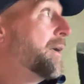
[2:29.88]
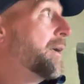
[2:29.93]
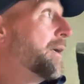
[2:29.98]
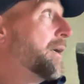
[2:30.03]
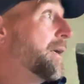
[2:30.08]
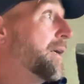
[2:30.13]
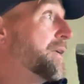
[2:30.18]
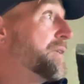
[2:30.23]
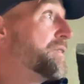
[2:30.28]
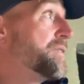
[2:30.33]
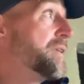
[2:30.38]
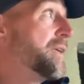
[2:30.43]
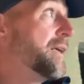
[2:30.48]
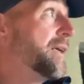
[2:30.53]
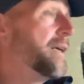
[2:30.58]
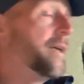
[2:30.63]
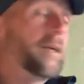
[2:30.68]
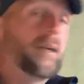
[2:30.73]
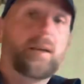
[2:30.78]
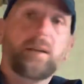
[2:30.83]
It's
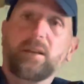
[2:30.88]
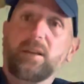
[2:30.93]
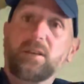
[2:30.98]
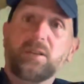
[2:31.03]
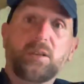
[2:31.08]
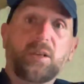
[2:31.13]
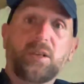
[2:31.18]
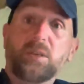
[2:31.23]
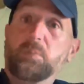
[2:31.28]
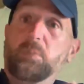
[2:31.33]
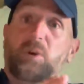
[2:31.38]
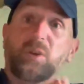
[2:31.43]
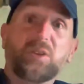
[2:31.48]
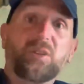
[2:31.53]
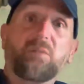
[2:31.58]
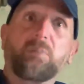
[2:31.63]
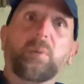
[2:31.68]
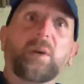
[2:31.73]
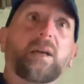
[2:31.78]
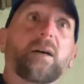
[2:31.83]
this must
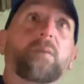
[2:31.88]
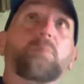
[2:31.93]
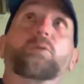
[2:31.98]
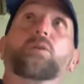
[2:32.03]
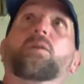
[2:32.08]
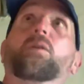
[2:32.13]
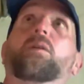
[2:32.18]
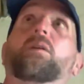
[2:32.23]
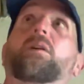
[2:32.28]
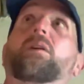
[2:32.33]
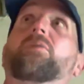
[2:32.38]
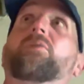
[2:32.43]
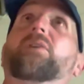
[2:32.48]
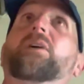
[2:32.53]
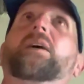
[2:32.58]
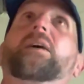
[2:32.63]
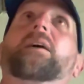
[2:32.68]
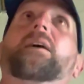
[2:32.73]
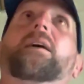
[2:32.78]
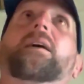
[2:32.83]
have been absolutely
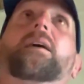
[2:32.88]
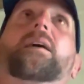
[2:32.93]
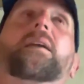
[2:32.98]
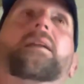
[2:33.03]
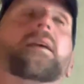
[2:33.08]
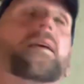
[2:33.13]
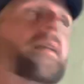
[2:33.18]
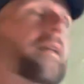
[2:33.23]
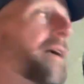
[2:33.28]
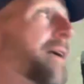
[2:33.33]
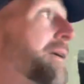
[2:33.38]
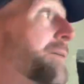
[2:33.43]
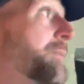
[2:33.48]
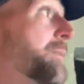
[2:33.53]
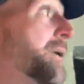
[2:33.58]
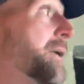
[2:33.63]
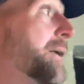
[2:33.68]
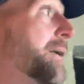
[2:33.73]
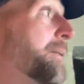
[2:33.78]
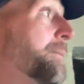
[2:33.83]
lovely at the
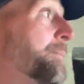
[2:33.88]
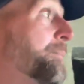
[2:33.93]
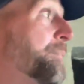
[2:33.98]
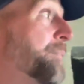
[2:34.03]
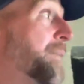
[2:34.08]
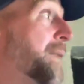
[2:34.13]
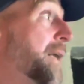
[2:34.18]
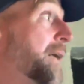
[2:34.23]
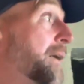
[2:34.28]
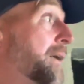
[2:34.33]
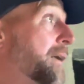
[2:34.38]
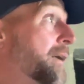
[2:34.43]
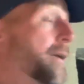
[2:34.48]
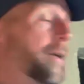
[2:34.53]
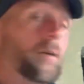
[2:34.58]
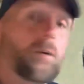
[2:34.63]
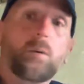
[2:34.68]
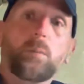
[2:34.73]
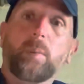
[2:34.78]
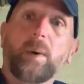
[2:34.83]
time.
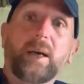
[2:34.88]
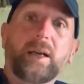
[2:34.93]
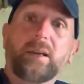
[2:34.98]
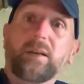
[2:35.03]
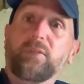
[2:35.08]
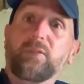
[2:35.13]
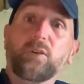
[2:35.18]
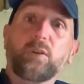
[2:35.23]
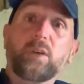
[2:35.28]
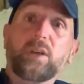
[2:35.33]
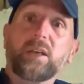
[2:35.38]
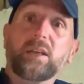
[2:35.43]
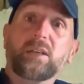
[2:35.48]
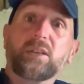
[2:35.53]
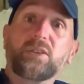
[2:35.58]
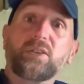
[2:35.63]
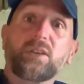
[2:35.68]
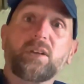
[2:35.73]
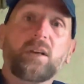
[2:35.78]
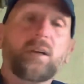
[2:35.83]
Going back a few
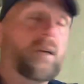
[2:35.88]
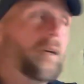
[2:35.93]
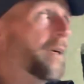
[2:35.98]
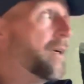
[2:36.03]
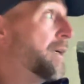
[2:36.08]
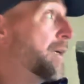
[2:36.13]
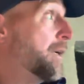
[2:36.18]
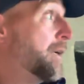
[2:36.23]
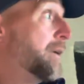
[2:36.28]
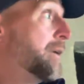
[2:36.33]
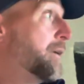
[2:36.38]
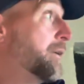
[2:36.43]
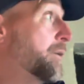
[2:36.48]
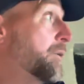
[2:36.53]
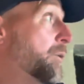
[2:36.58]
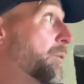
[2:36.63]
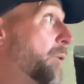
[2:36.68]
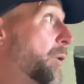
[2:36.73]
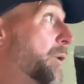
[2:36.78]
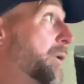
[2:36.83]
years, you
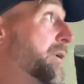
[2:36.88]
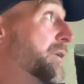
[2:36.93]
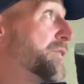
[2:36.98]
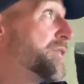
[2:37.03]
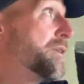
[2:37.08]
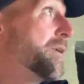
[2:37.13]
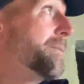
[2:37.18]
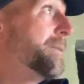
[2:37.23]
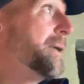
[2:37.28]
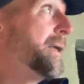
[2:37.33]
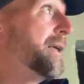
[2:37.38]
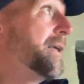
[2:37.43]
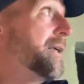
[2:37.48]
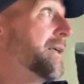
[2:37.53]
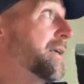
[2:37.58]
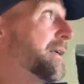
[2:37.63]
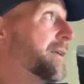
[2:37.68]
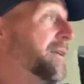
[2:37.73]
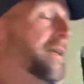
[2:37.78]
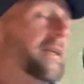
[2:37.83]
know, walkers coming in
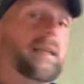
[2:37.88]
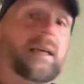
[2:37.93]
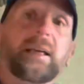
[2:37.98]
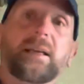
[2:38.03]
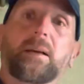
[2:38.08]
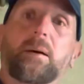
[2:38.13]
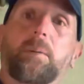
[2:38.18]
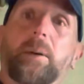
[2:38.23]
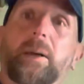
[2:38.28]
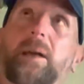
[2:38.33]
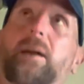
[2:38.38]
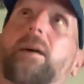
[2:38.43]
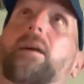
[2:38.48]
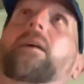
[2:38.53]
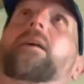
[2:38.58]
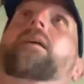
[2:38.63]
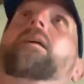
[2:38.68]
here in the dead of winter